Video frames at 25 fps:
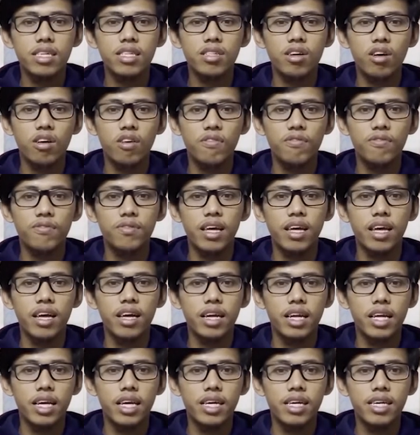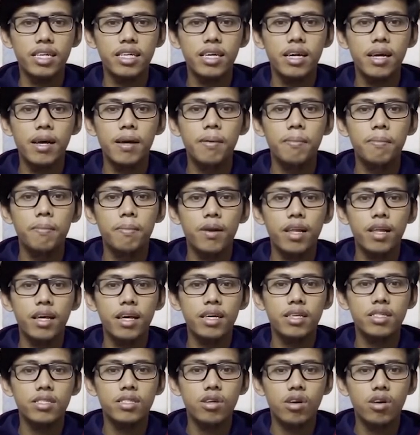of the area,
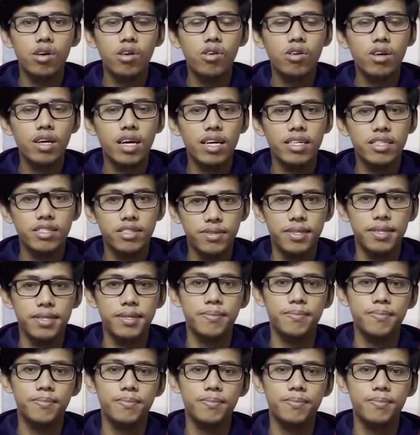place, or country.